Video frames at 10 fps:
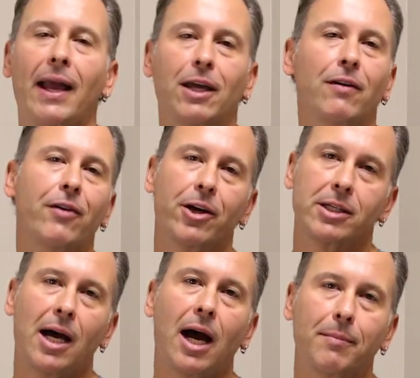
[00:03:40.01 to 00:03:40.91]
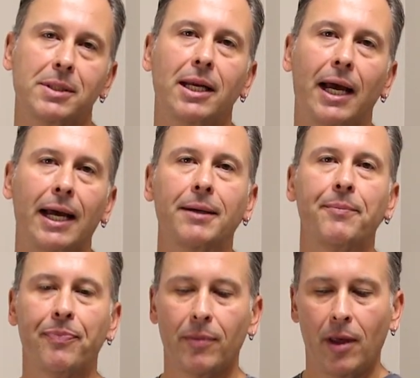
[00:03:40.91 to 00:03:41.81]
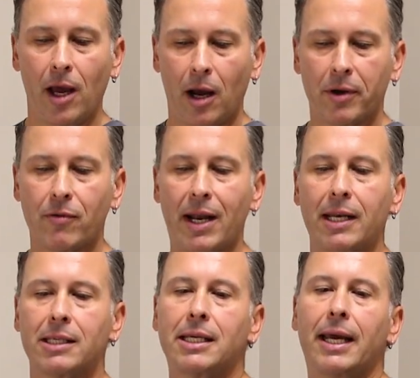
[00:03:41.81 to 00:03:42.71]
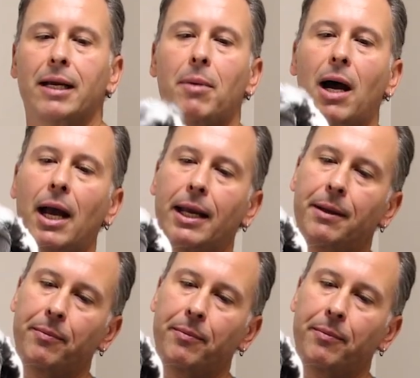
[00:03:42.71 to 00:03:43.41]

Thank you for your time today. Are we ready to say goodbye?